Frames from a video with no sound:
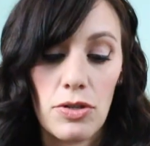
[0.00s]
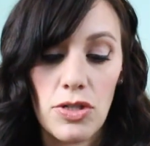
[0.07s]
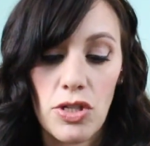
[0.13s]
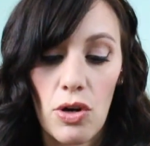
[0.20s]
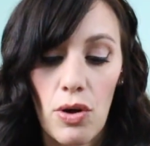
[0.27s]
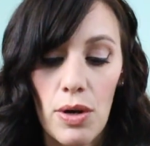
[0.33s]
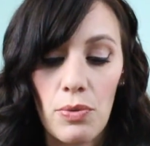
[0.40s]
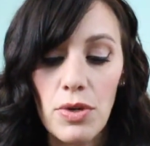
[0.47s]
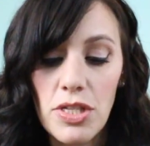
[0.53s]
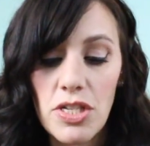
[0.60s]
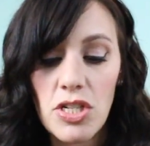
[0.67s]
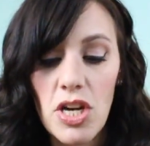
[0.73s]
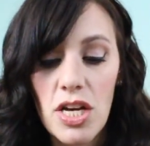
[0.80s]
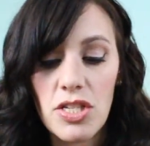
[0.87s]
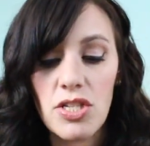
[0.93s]
So I would
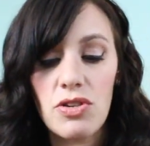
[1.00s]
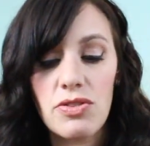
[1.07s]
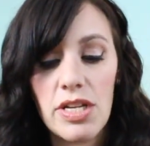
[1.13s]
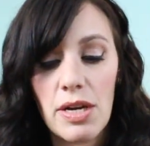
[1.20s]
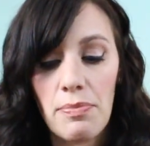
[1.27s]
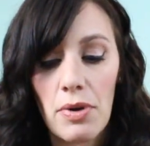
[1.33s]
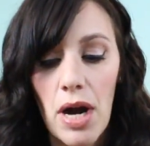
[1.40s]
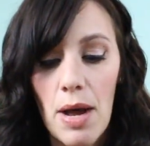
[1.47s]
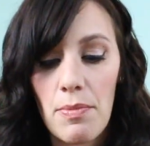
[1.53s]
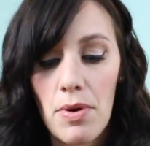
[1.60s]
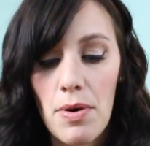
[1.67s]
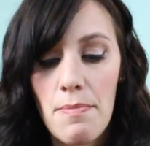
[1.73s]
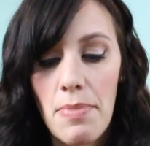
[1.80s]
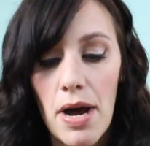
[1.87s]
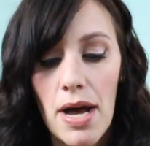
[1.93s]
suggest using a
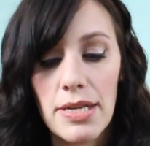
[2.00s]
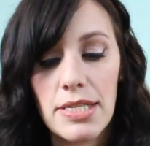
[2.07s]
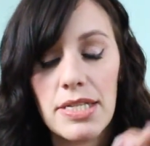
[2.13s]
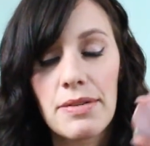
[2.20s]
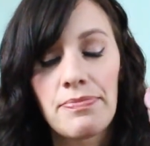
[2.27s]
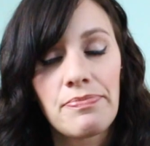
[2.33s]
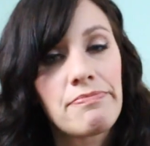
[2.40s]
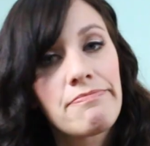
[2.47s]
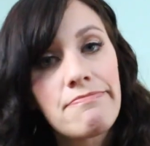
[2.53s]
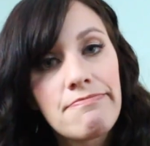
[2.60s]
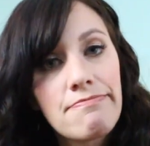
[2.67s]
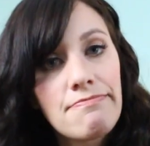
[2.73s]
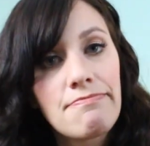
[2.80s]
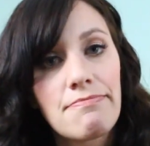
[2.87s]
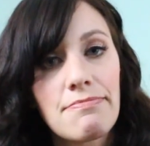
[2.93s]
primer, but
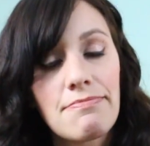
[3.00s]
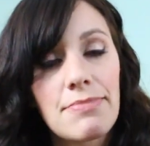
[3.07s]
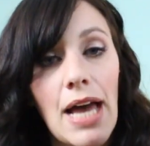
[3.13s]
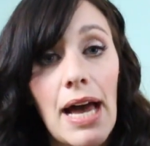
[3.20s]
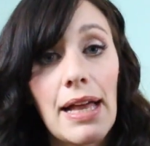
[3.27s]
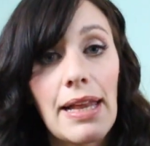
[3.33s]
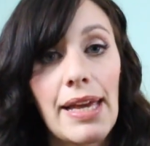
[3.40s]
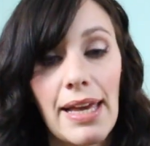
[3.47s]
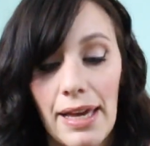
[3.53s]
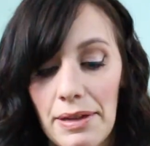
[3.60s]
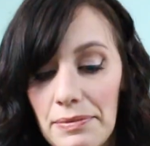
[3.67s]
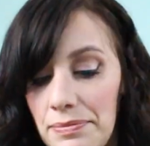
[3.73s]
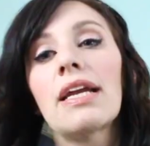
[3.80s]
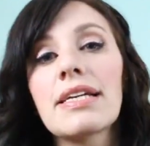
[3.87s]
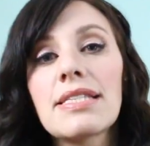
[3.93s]
I like it.
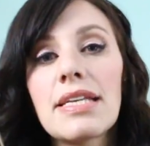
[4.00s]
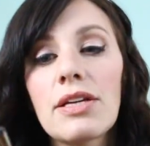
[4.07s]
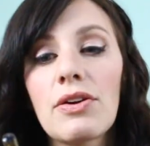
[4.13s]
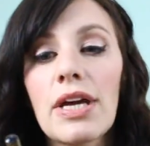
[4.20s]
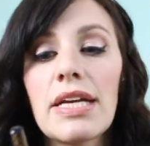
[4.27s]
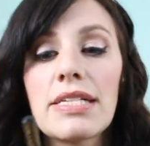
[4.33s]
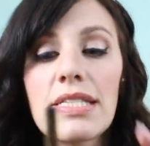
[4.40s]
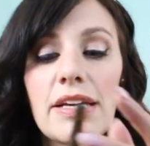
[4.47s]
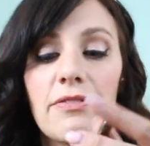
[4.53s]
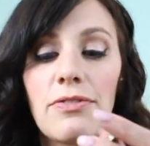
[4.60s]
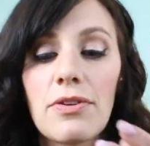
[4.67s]
The next thing you get is a